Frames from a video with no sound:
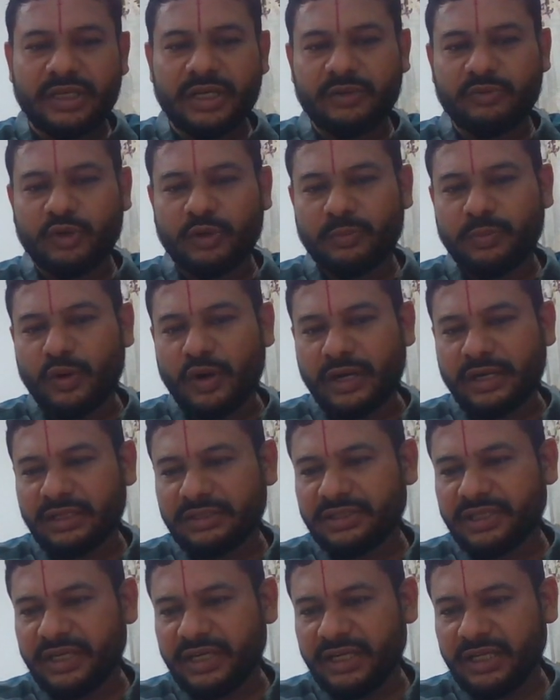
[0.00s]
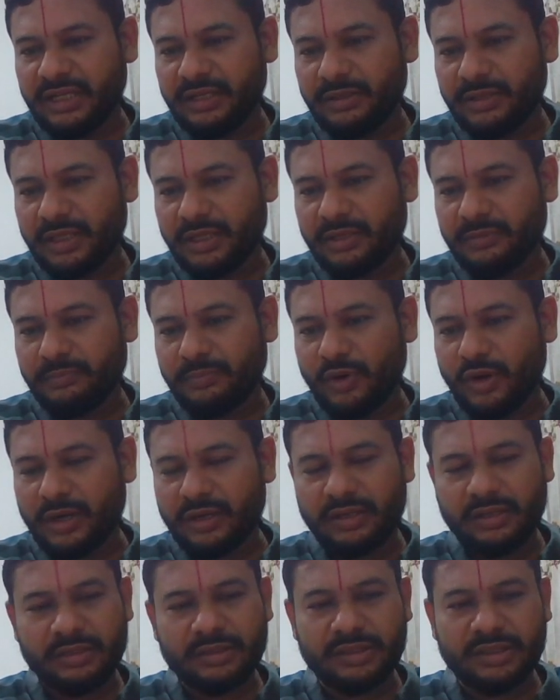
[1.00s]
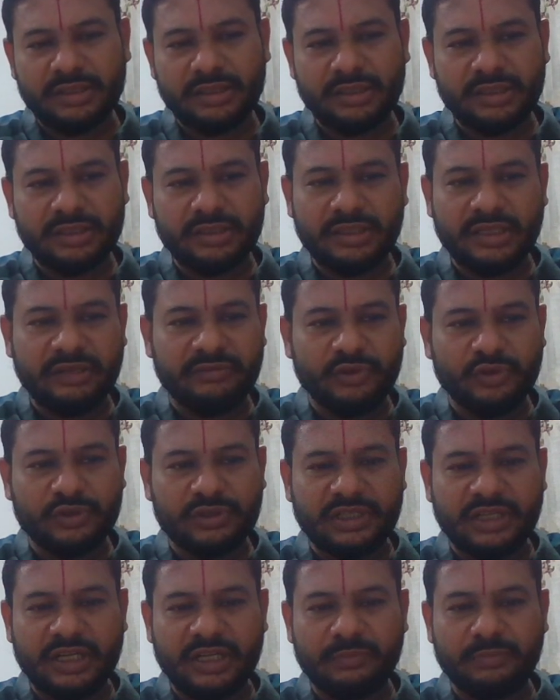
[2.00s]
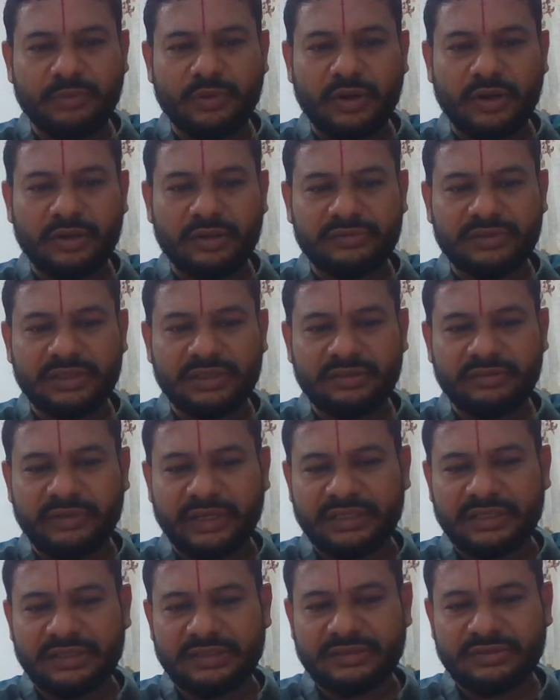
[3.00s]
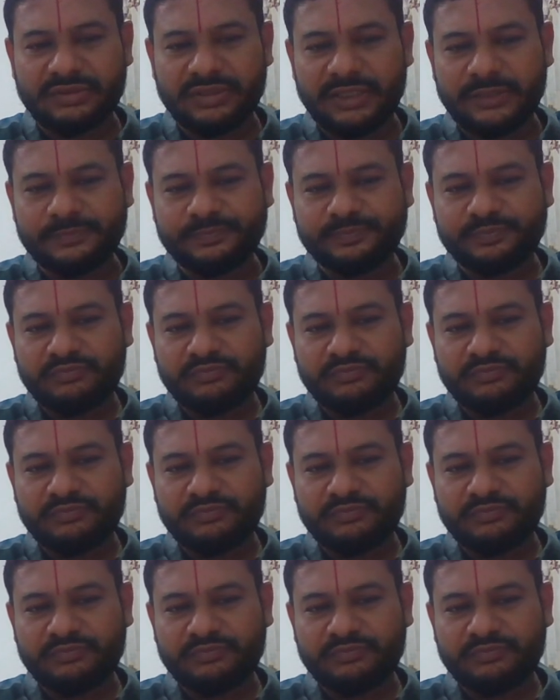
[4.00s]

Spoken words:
It would plot a 3D plot, give you a 3D plot of the vectors. Okay.